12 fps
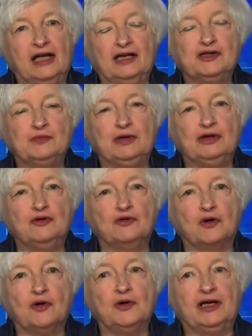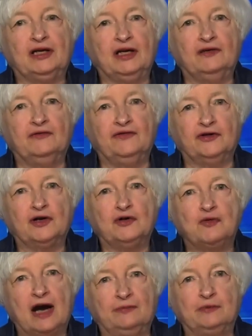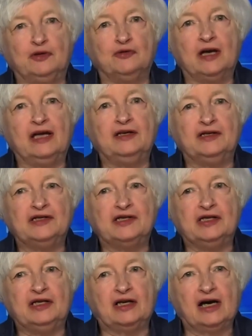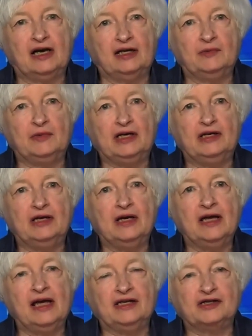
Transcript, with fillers: It's been growing at a very rapid rate as the economy,